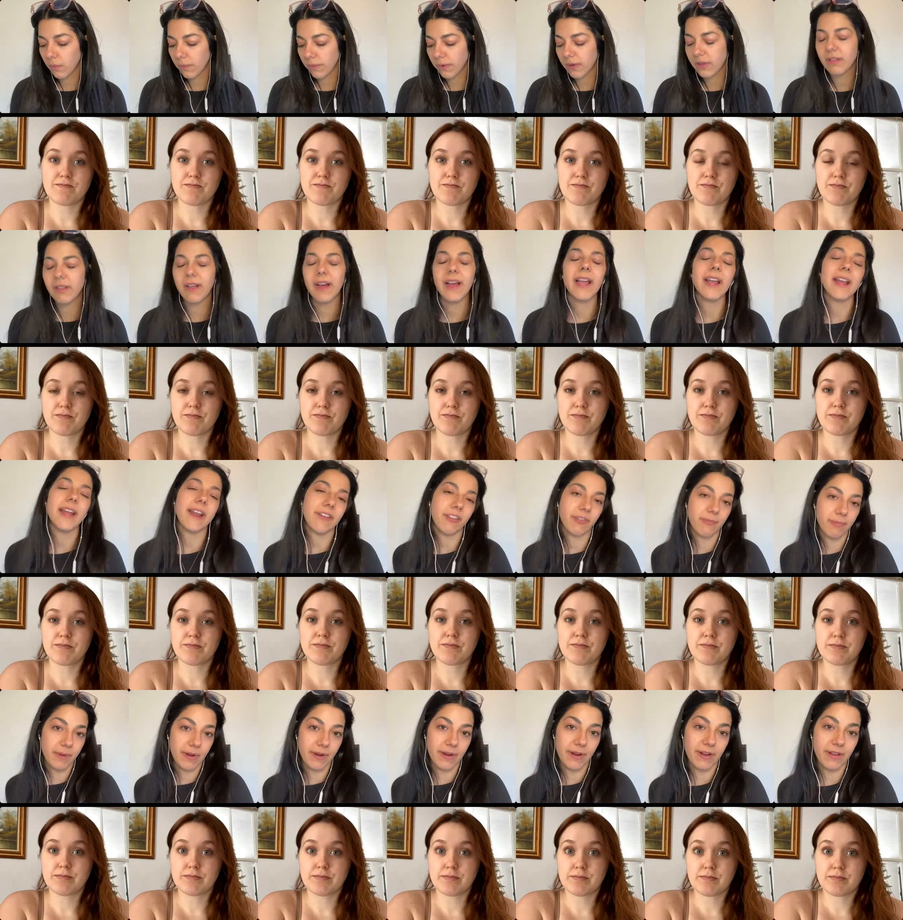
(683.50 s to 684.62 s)
Speaker 1: client
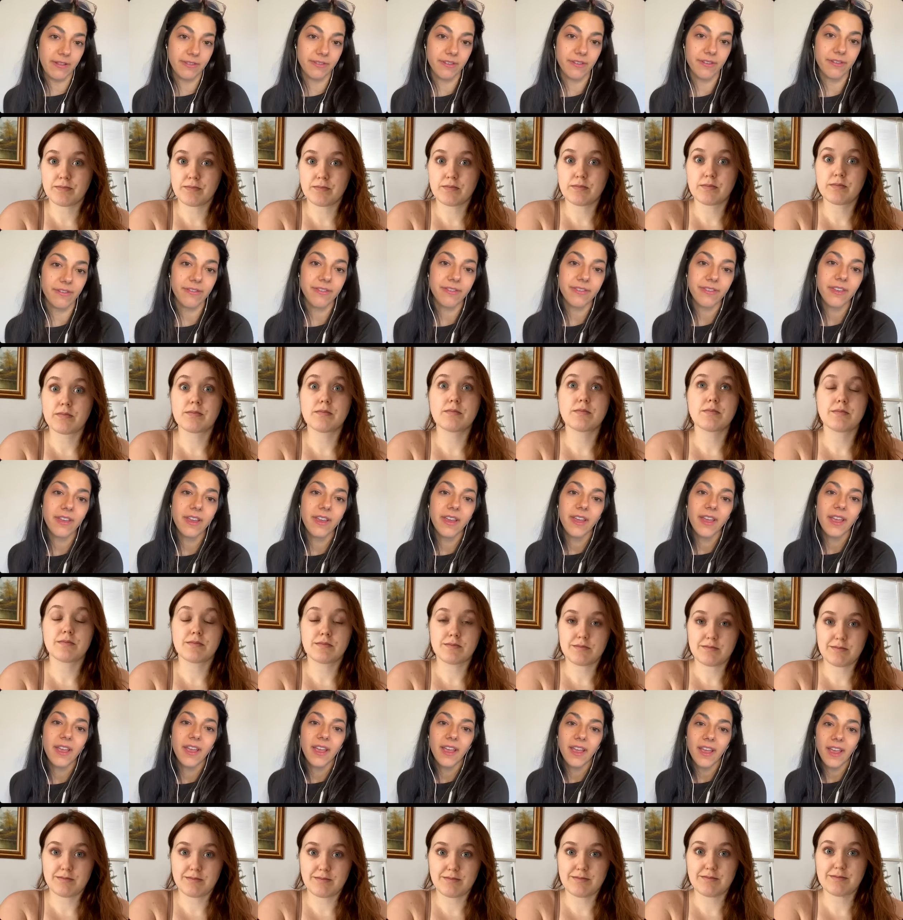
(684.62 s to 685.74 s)
experiences.
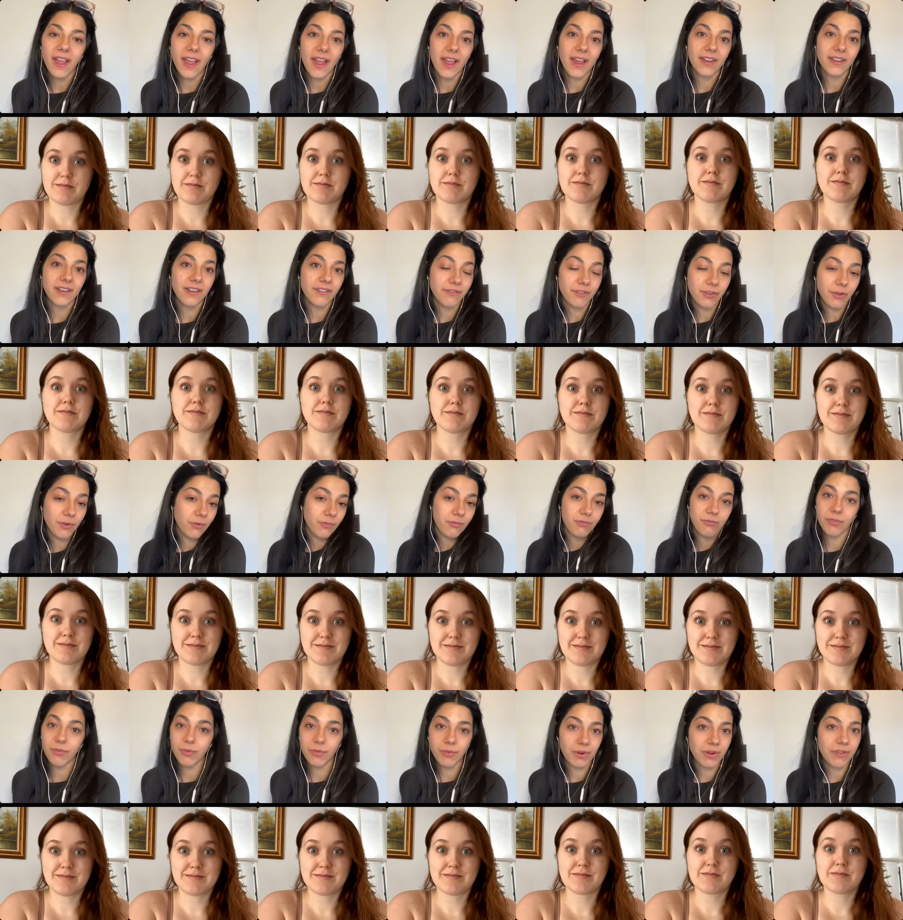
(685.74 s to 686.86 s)
And if you
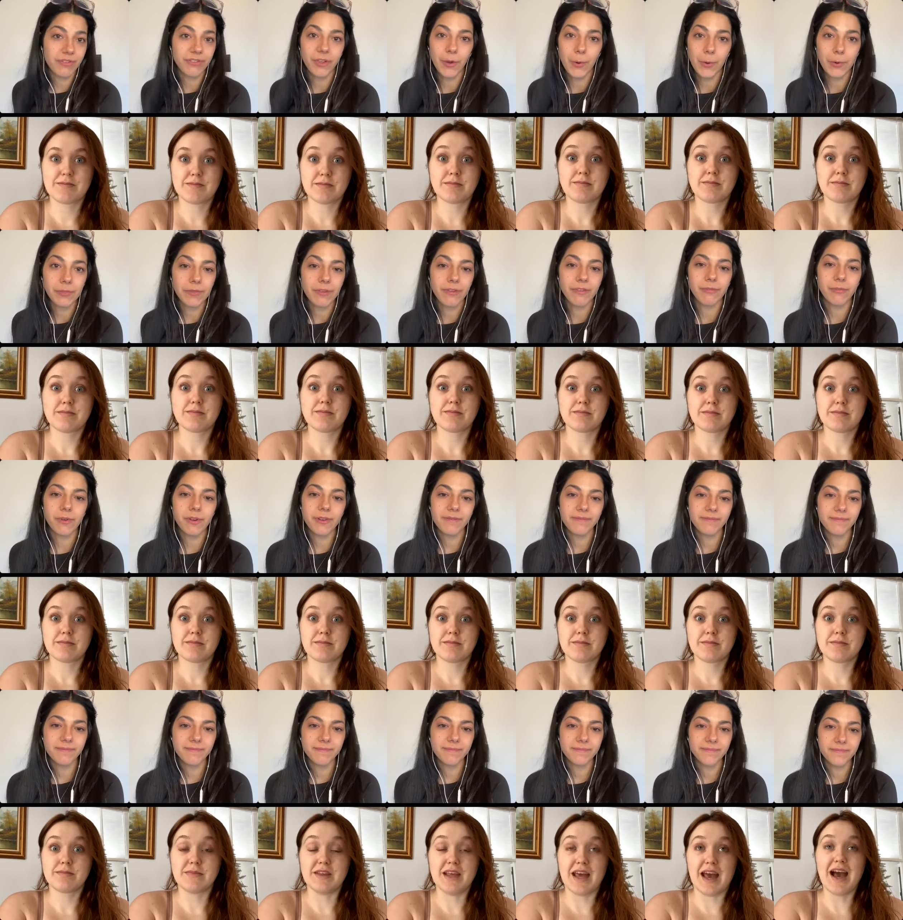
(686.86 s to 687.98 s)
you want to start with this one? Yeah.
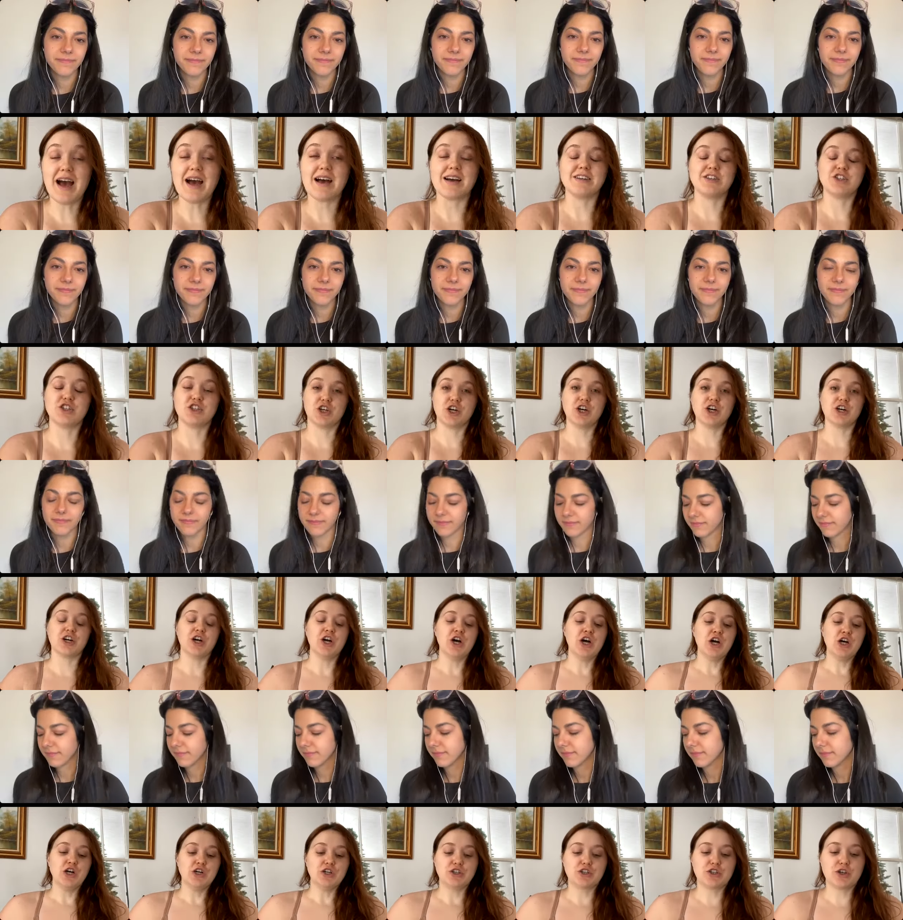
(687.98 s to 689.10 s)
Speaker 2: Yeah, sure.
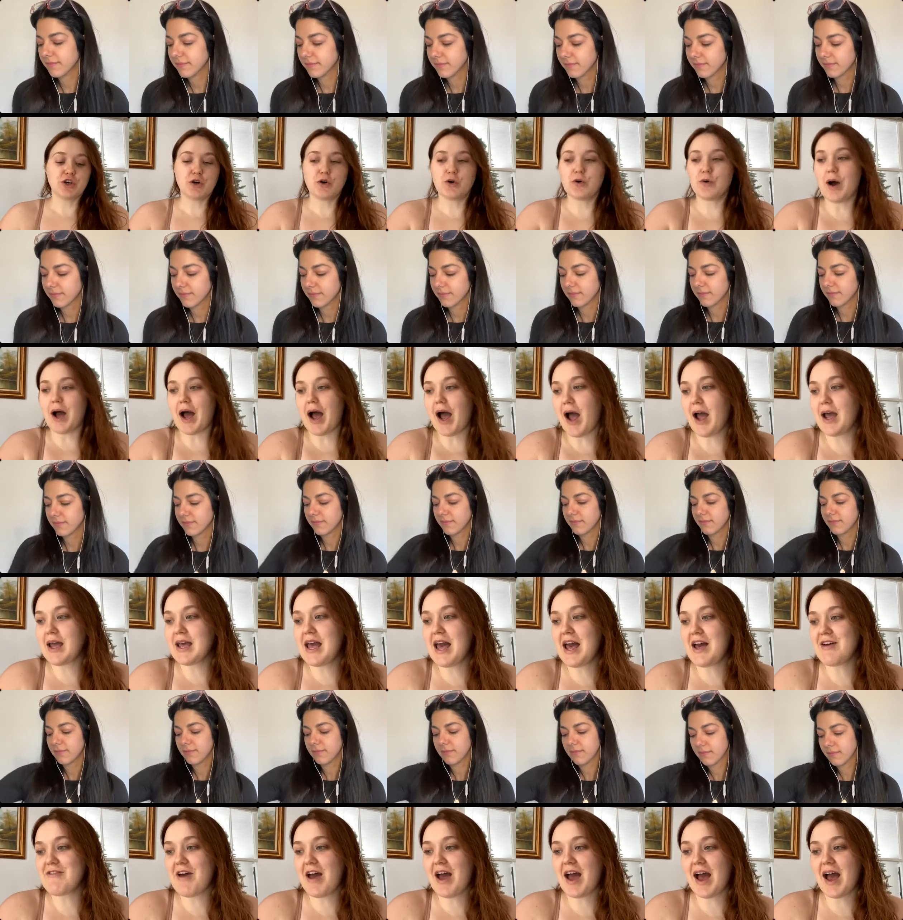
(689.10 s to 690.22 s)
So I
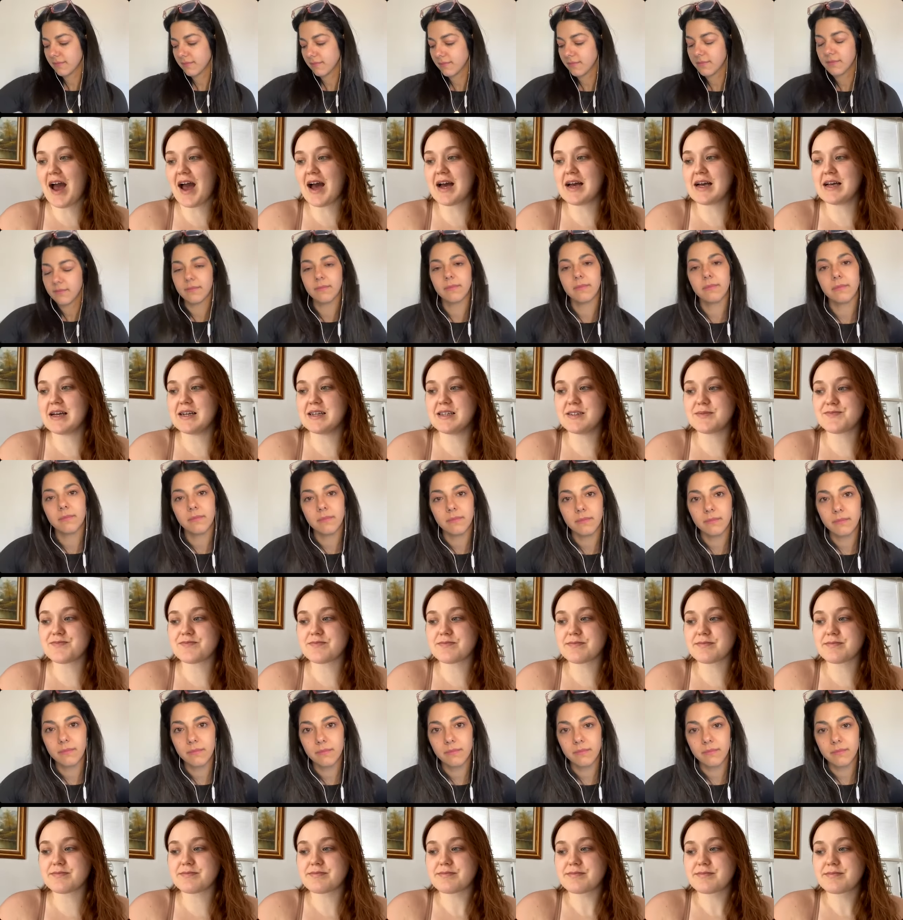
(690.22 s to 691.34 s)
have had
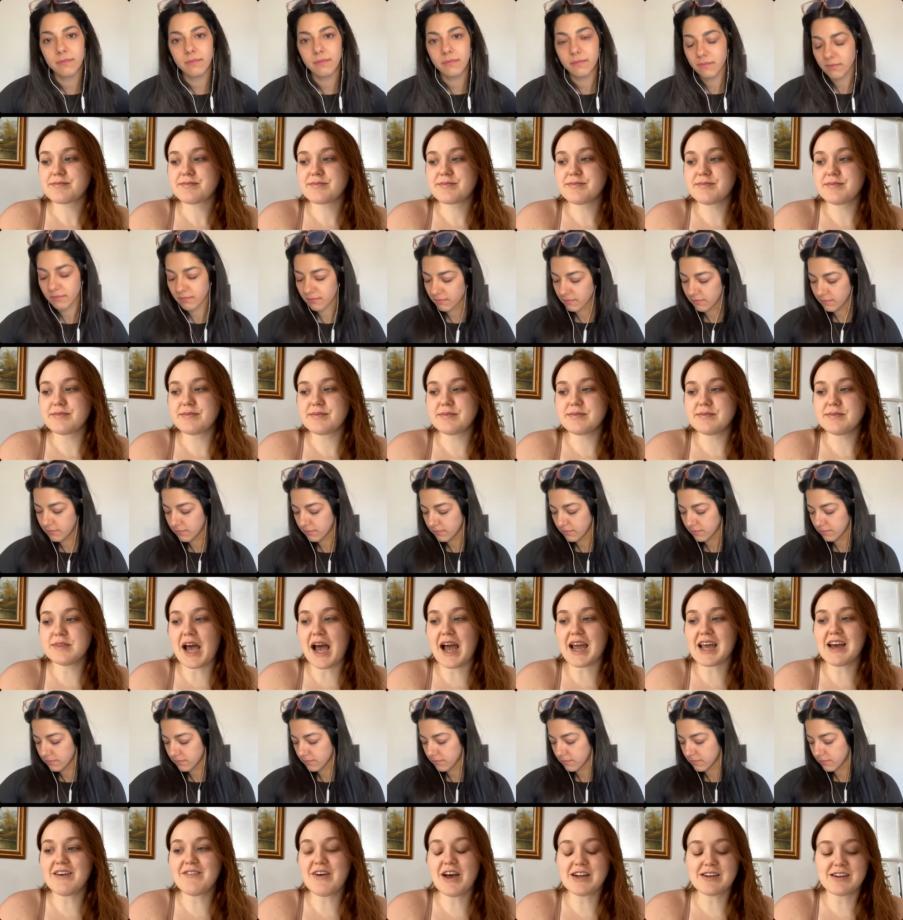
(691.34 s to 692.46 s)
I have had
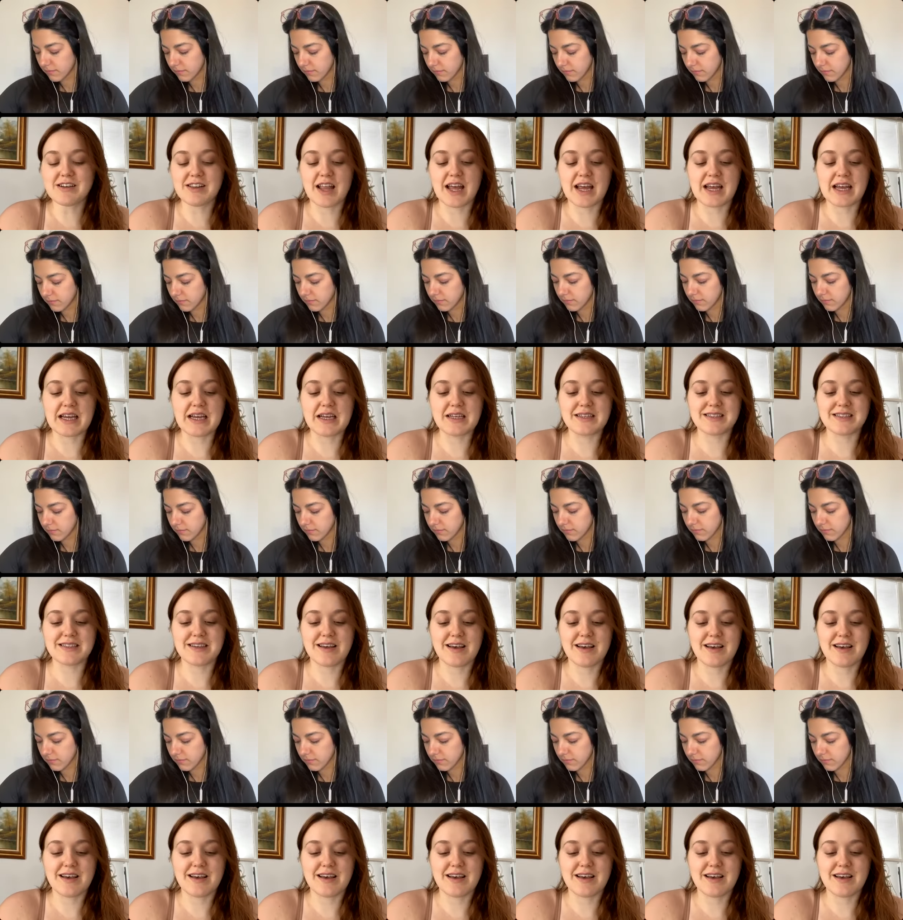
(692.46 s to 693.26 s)
clients